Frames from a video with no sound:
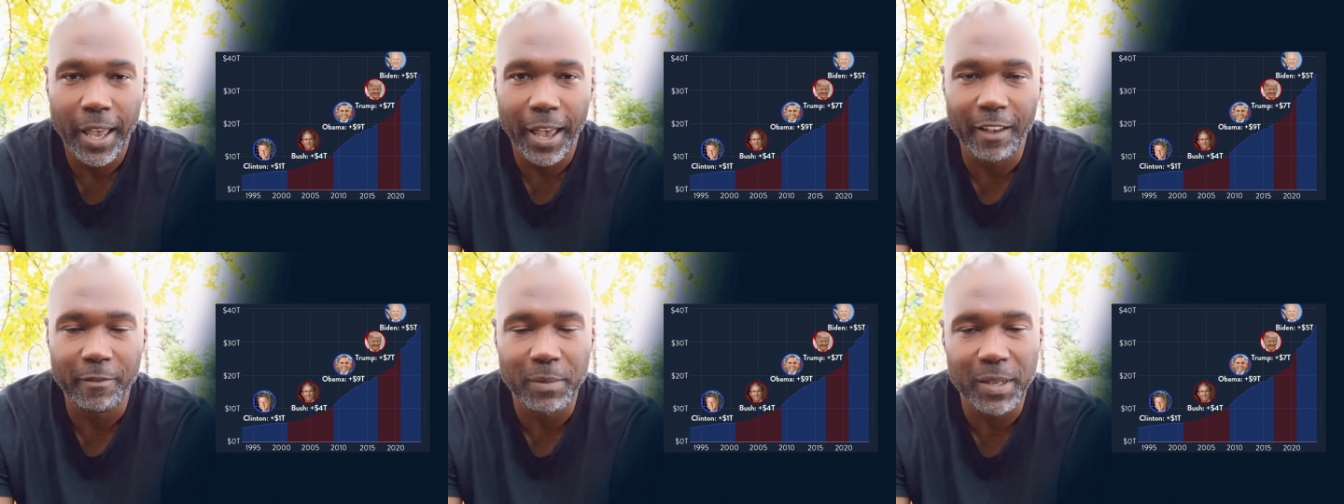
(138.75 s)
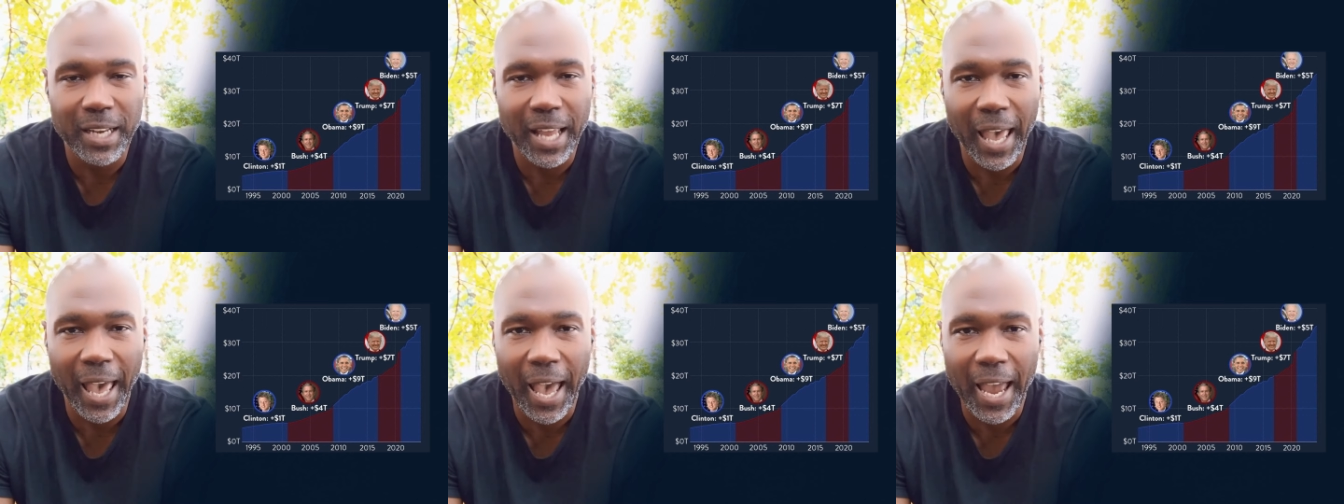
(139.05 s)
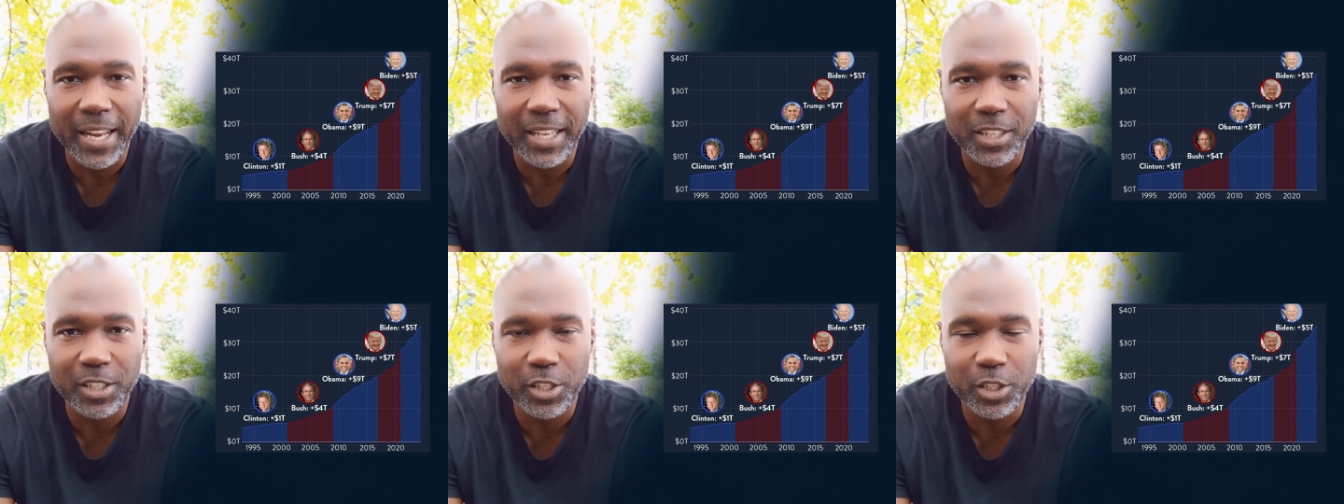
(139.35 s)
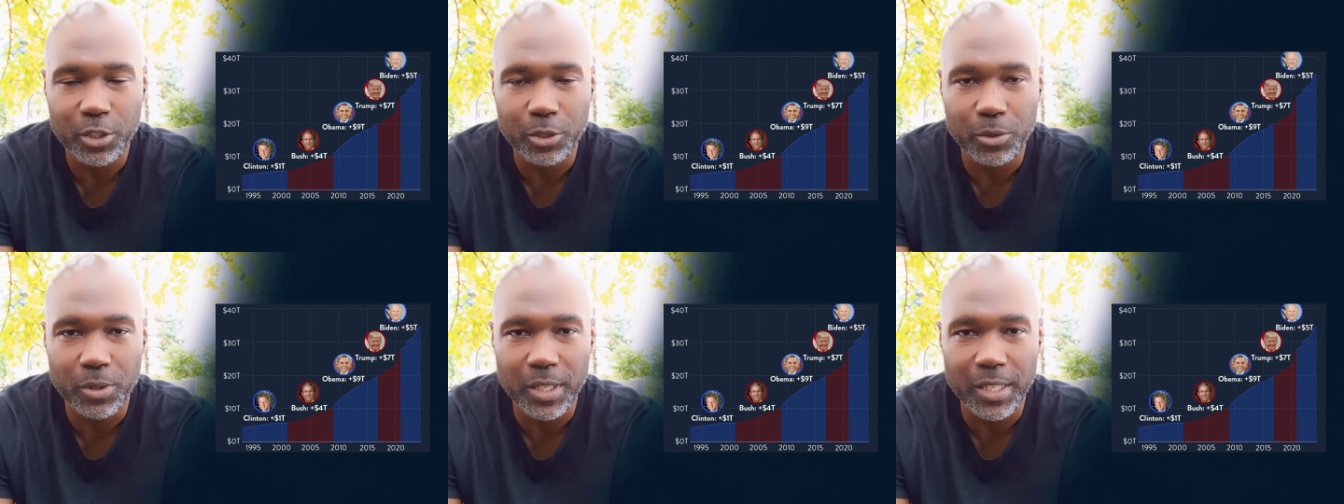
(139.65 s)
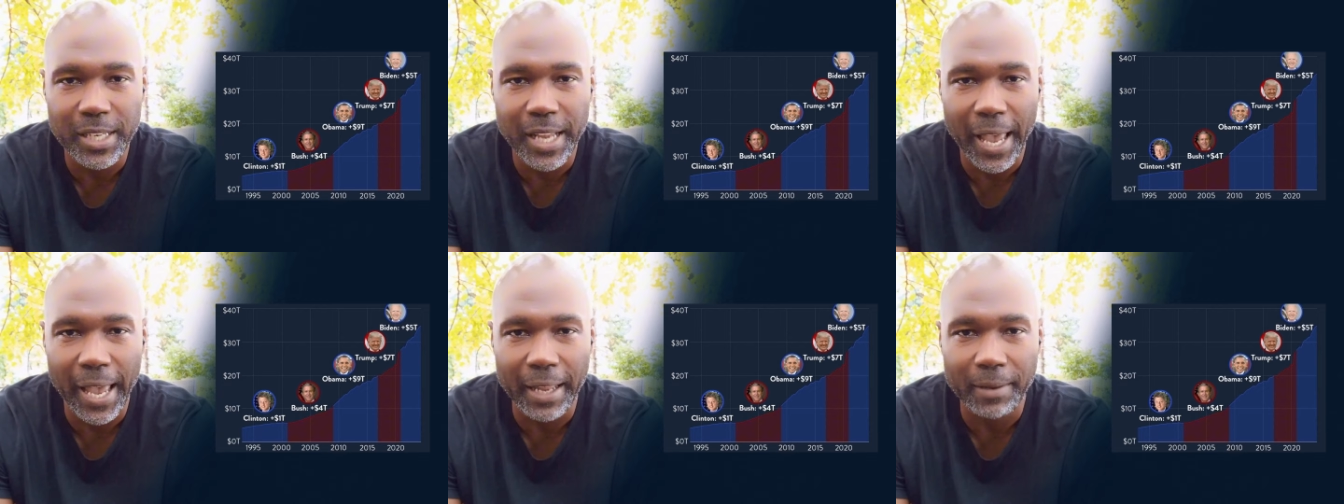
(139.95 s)
have been adding to
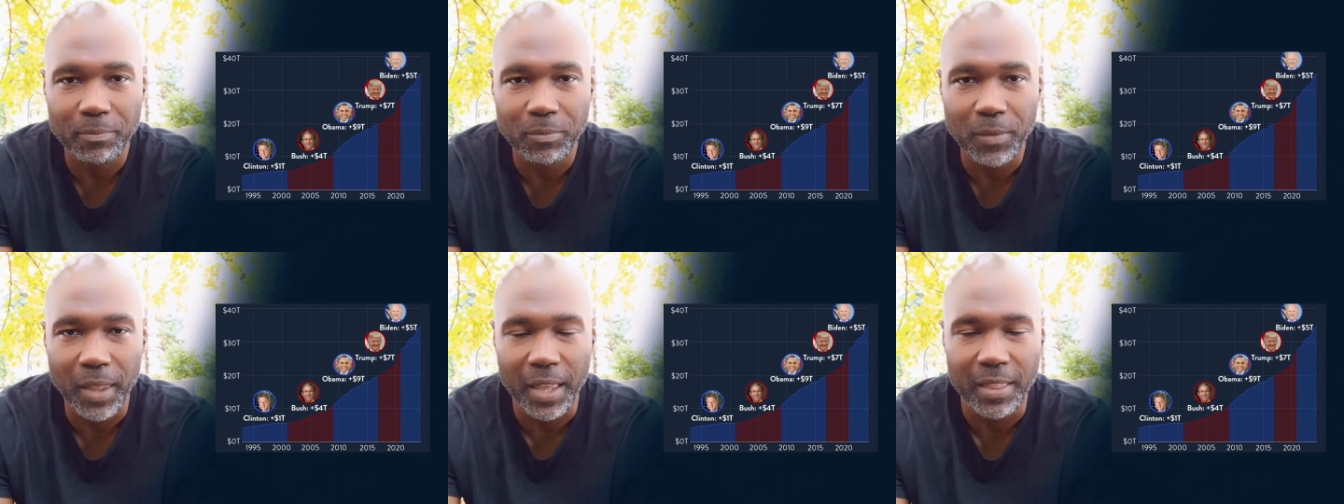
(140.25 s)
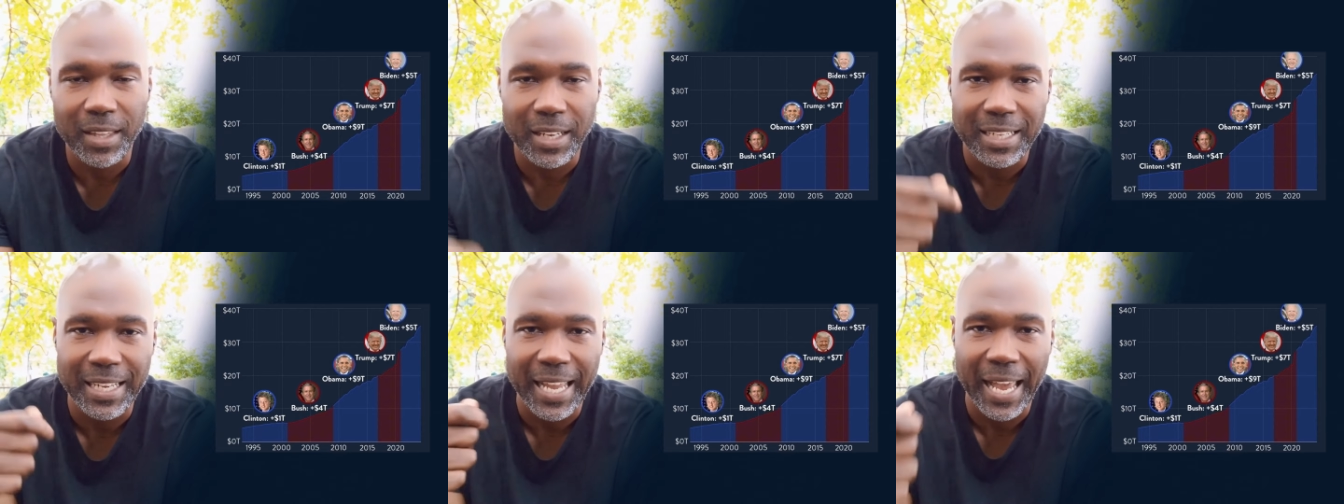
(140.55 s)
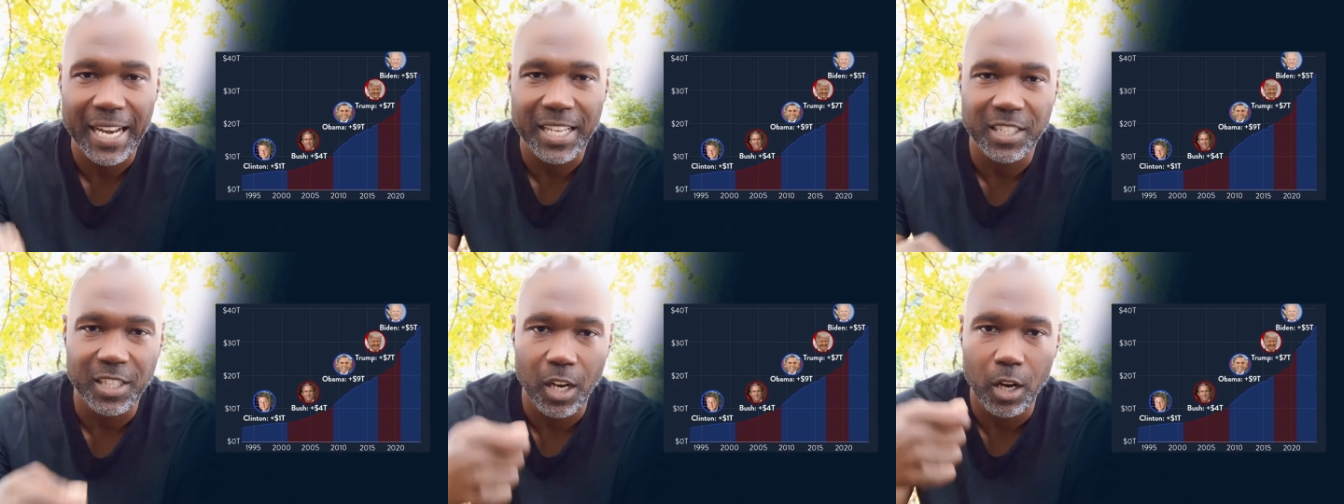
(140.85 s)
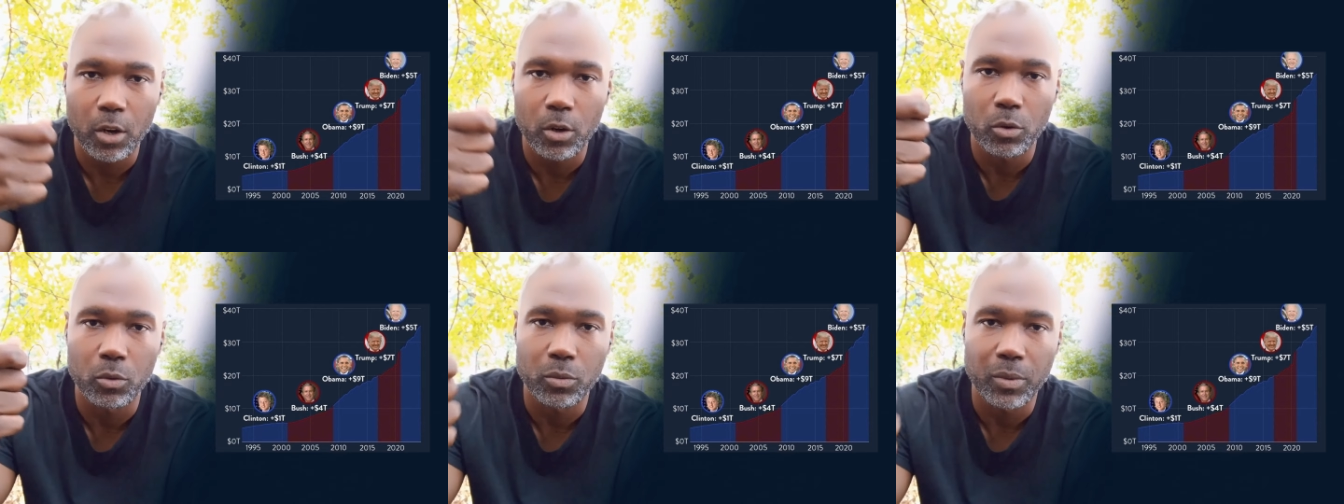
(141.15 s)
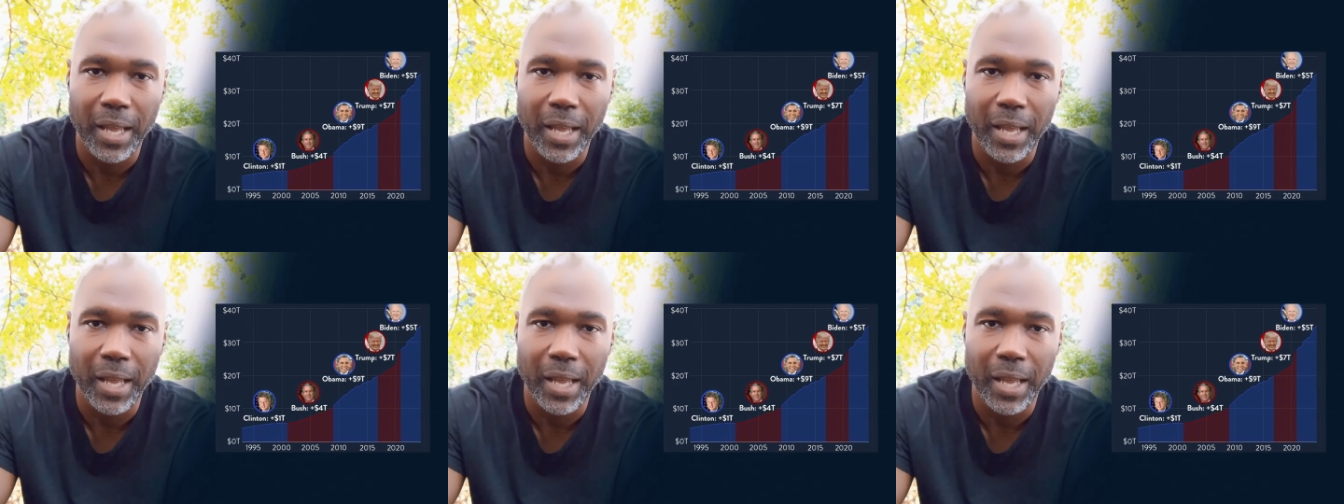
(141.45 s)
the debt and the debt has grown